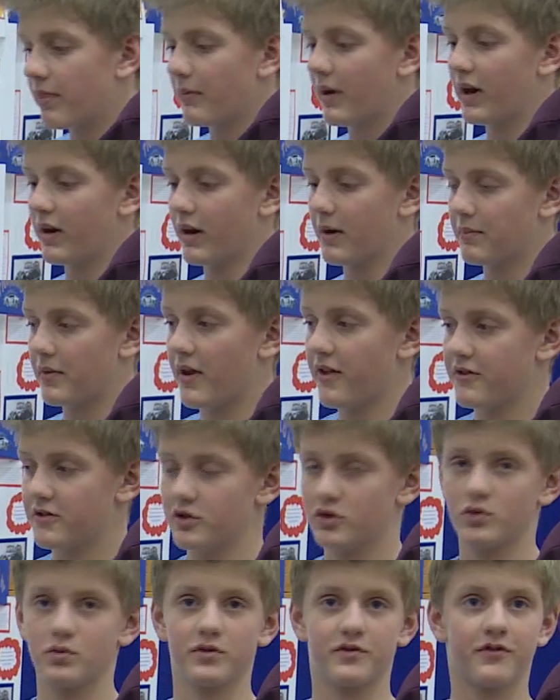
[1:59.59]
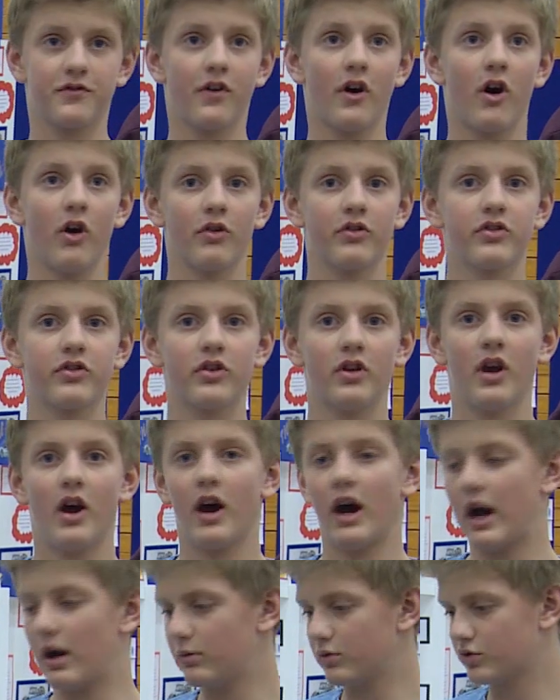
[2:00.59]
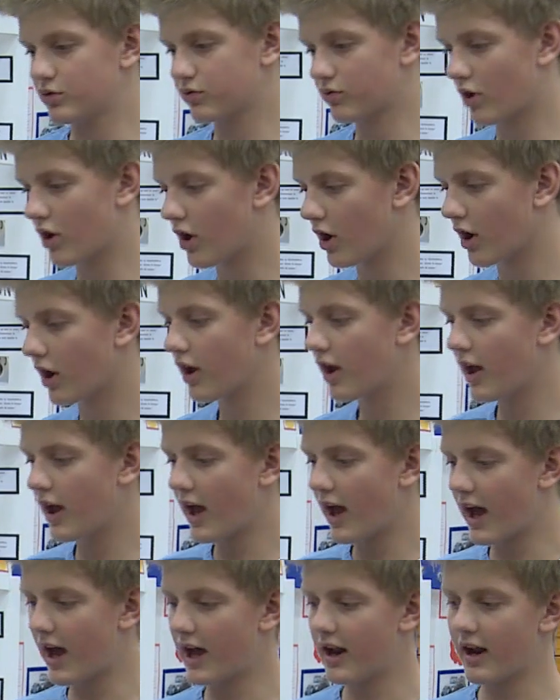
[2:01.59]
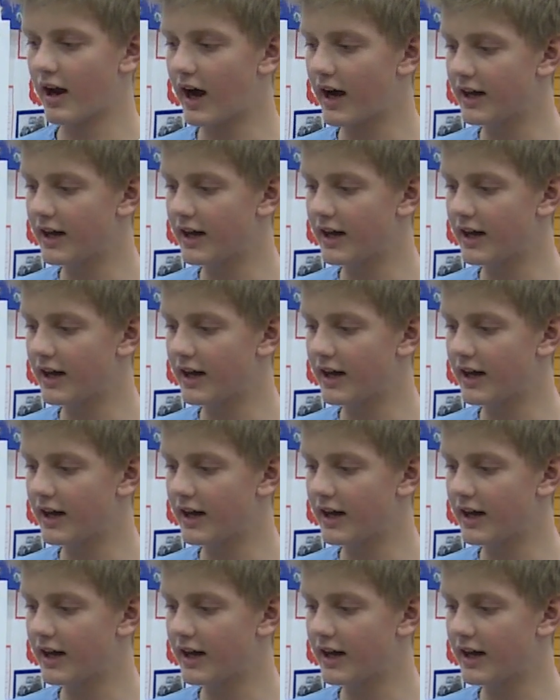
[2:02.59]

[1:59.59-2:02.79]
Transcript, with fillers: You need to be able to think on your feet. You need to be able to